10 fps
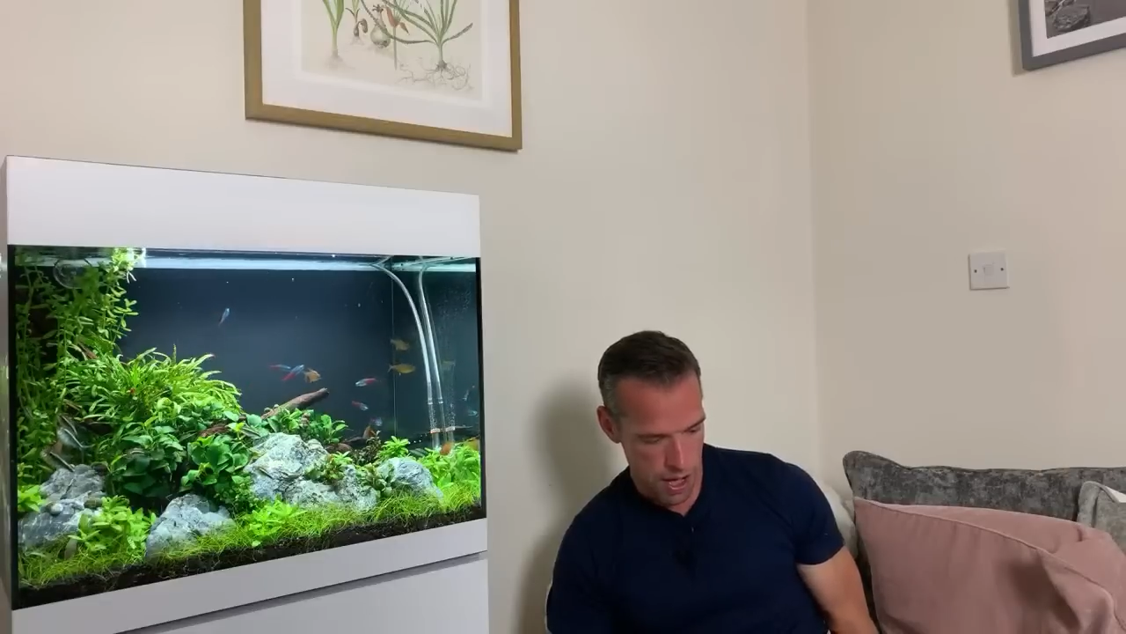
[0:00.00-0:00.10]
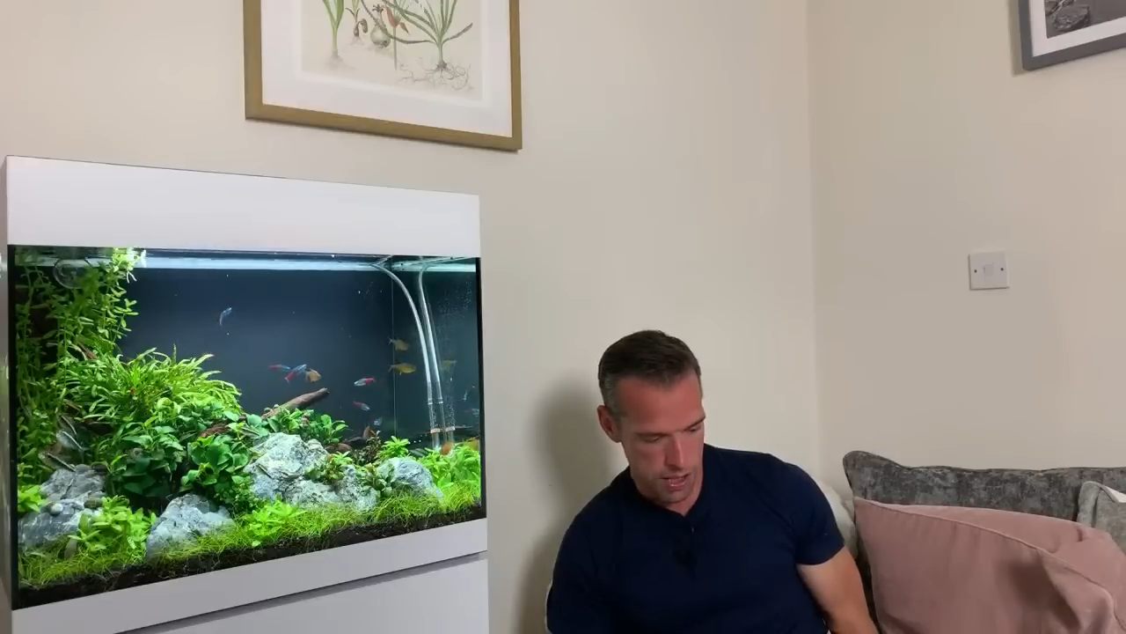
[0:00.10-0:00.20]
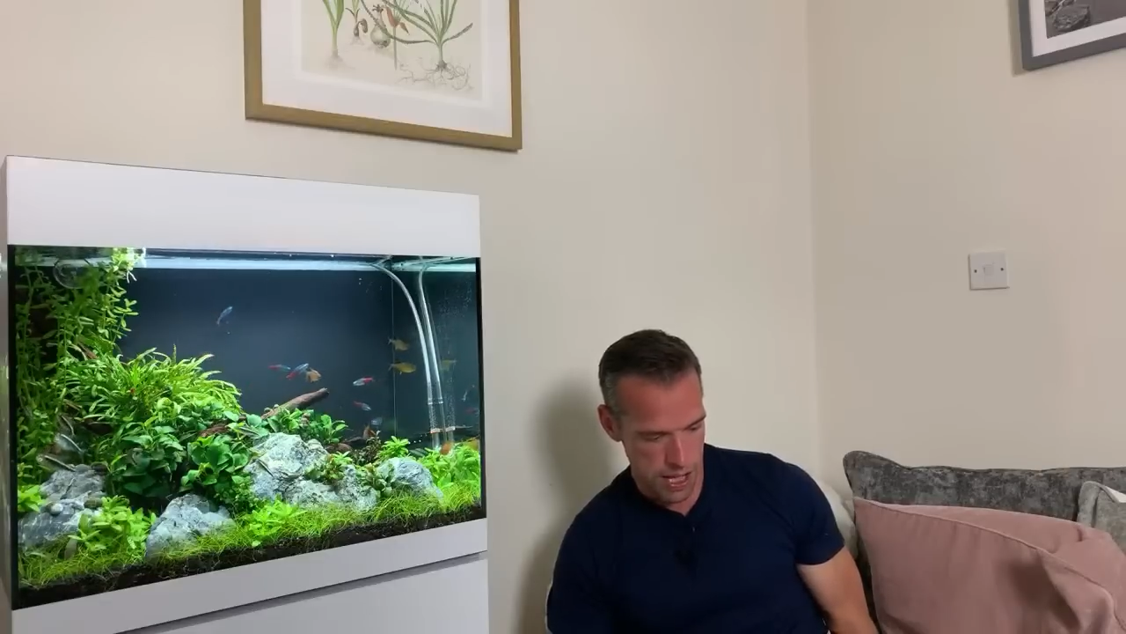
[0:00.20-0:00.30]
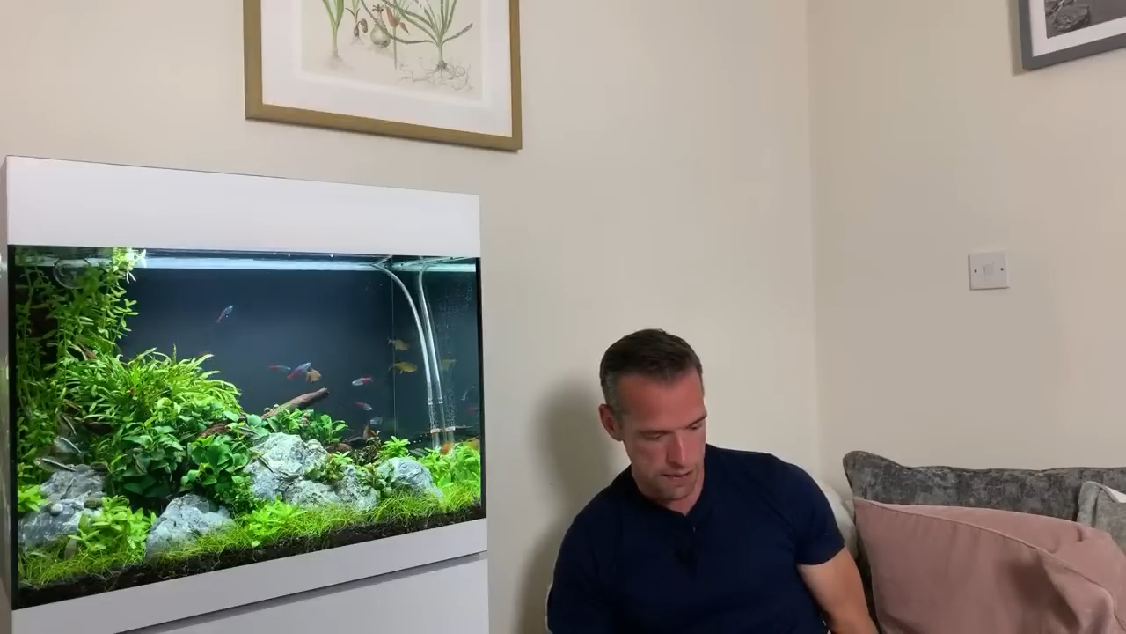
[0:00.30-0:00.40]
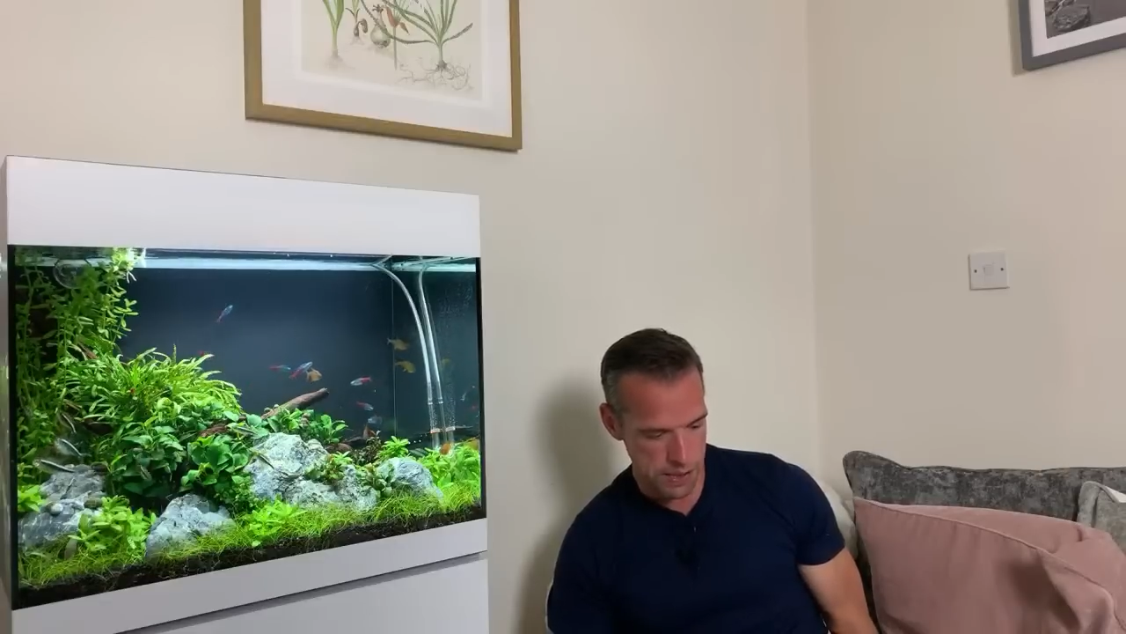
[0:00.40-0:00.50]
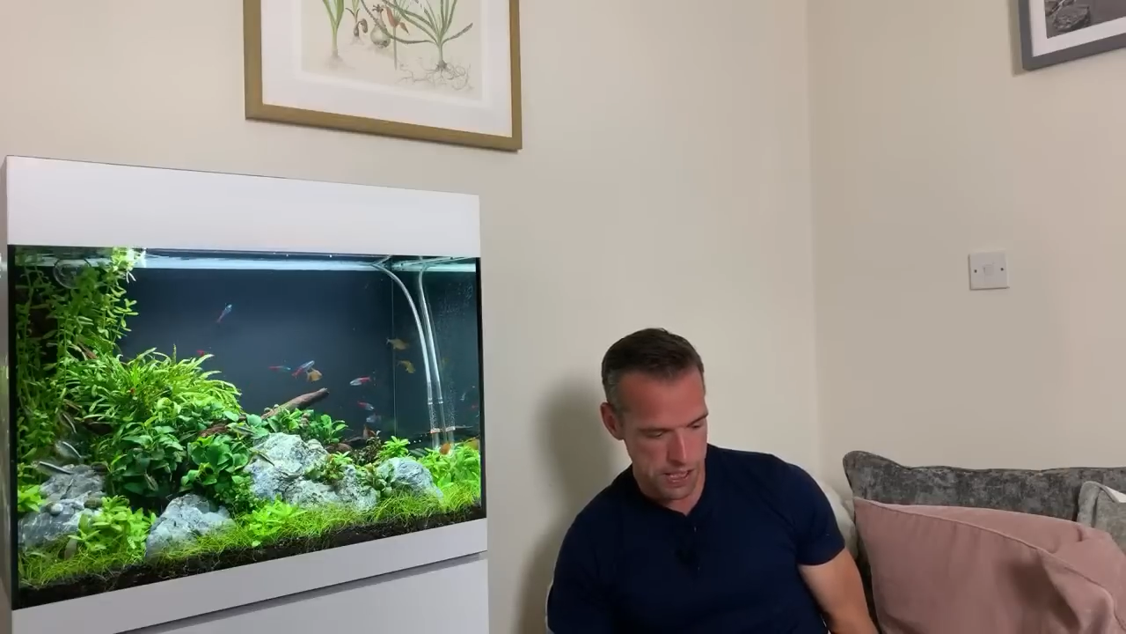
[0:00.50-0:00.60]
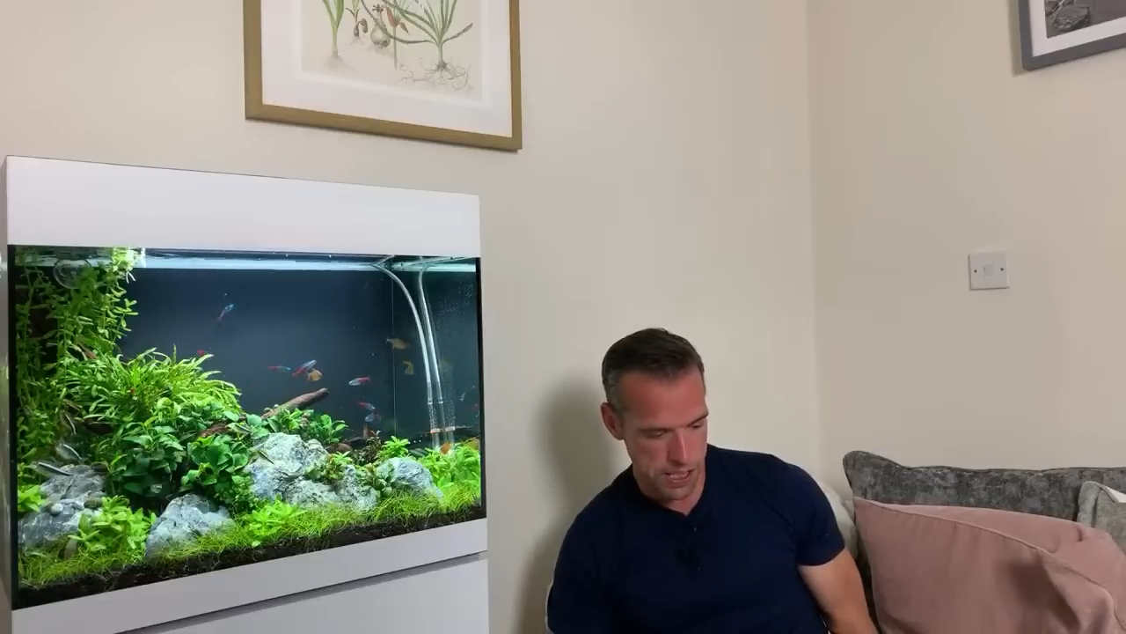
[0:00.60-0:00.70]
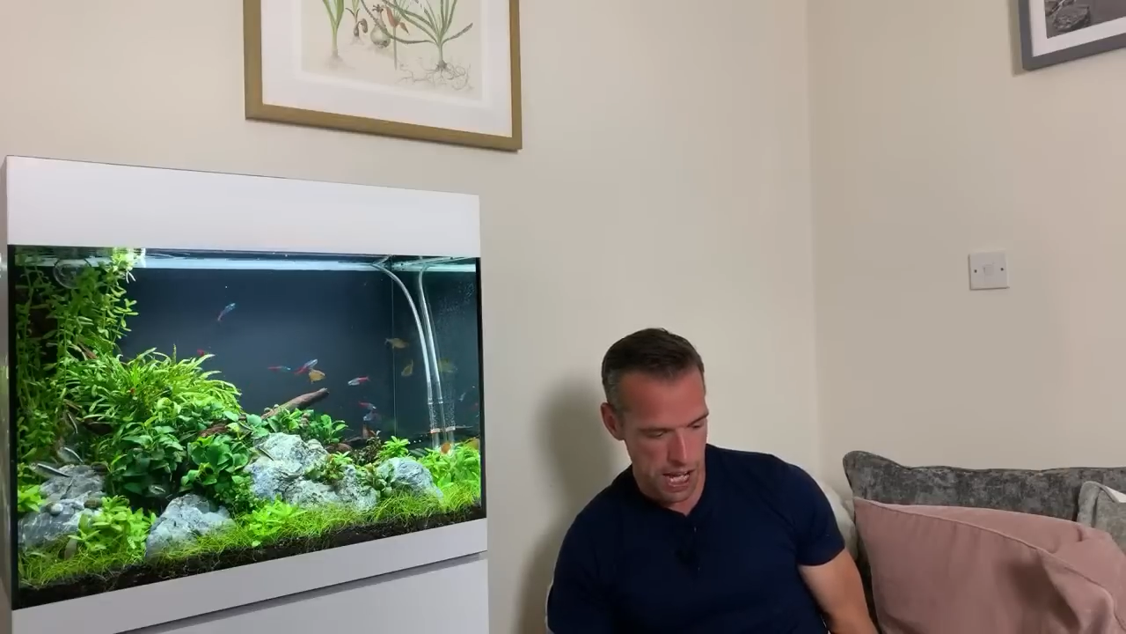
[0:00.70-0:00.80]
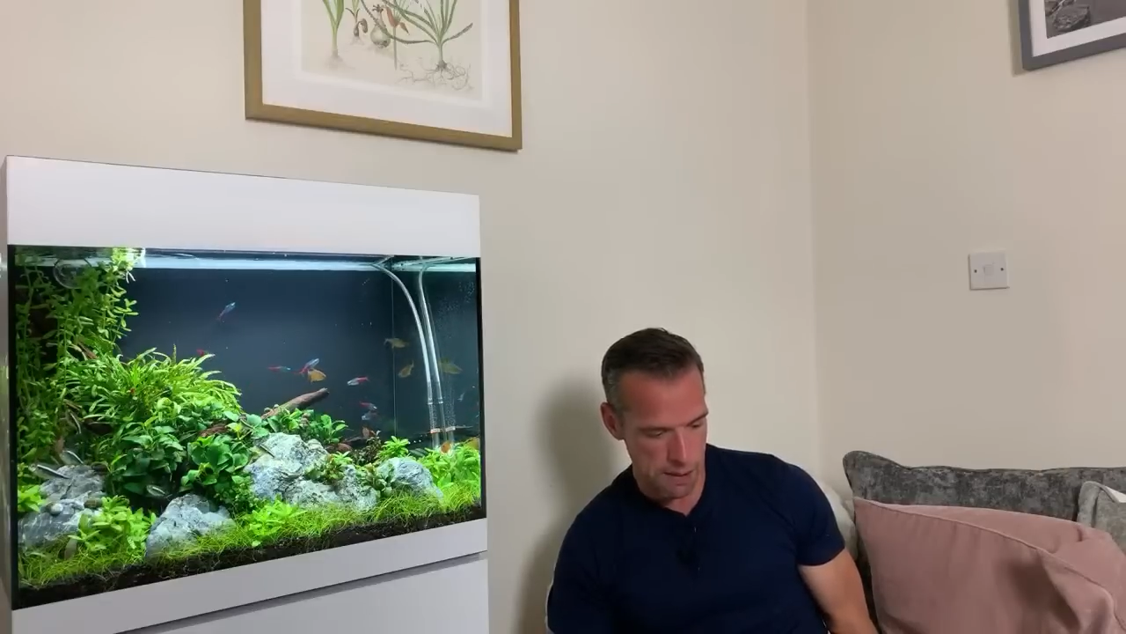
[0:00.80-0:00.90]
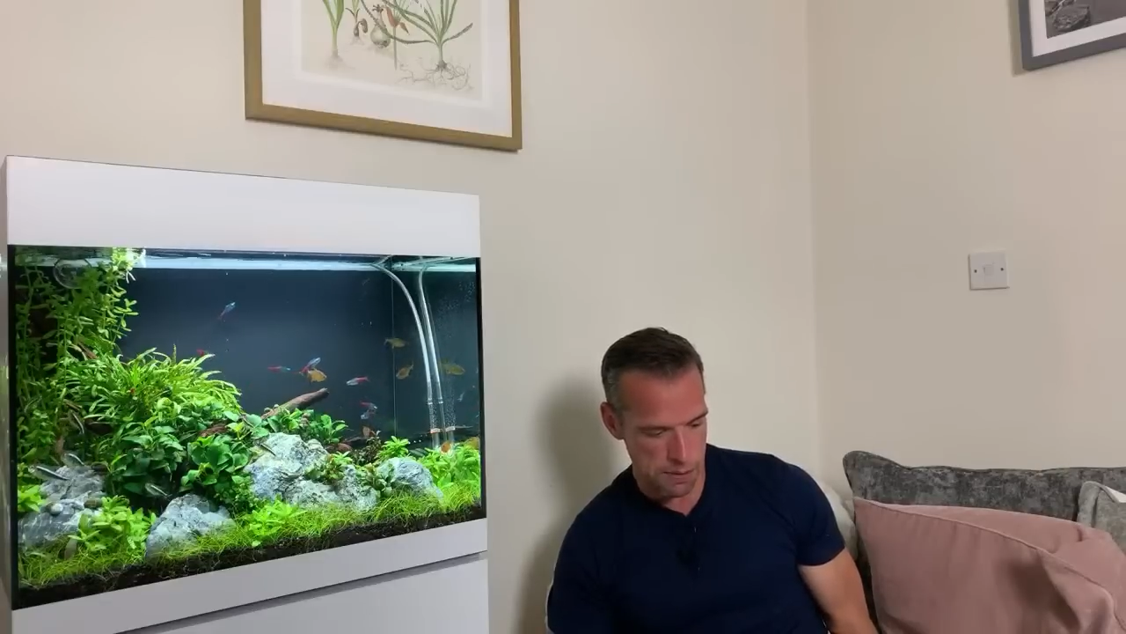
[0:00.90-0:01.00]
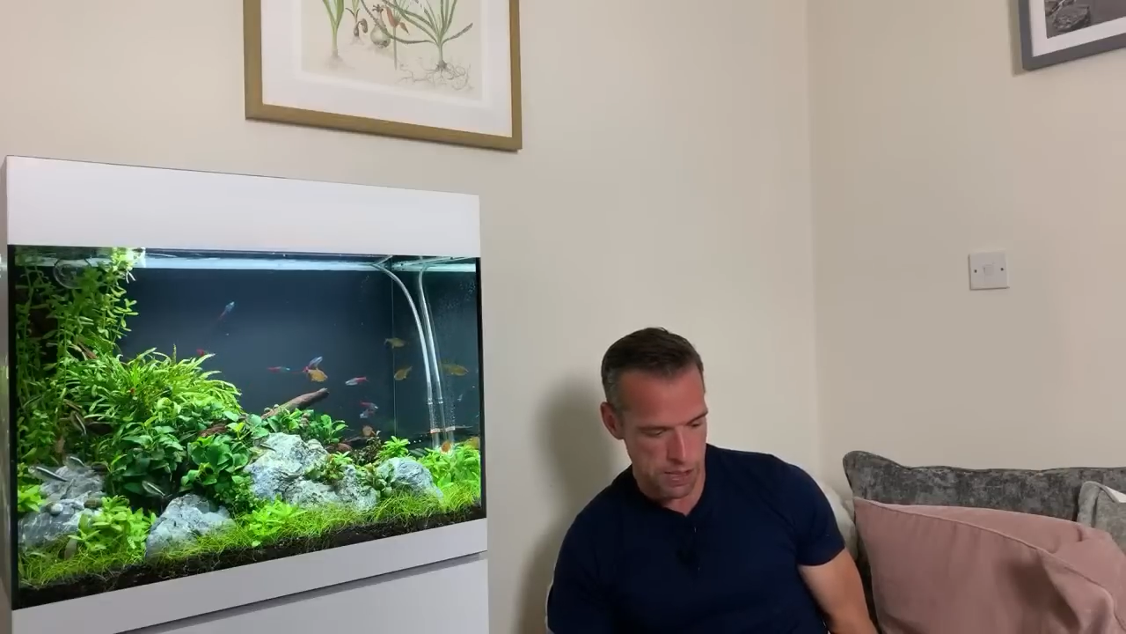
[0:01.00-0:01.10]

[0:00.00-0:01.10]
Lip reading: David Scapes,